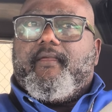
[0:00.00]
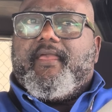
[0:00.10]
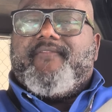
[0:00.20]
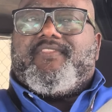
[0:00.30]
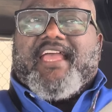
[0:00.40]

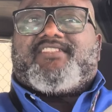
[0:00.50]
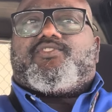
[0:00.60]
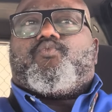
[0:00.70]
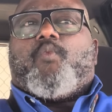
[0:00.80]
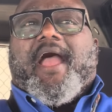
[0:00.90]
And
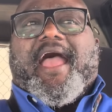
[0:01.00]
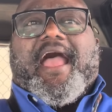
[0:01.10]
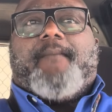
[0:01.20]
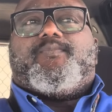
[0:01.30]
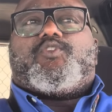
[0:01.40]
that's why
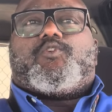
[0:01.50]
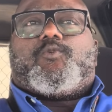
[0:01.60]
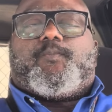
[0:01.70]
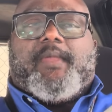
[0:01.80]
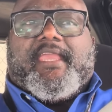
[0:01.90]
I'm
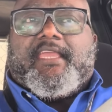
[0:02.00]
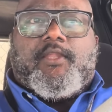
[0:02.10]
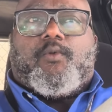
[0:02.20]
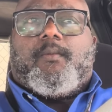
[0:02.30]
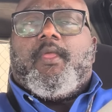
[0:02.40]
speaking
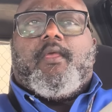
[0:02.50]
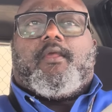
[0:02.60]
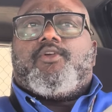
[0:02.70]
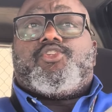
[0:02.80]
on him, because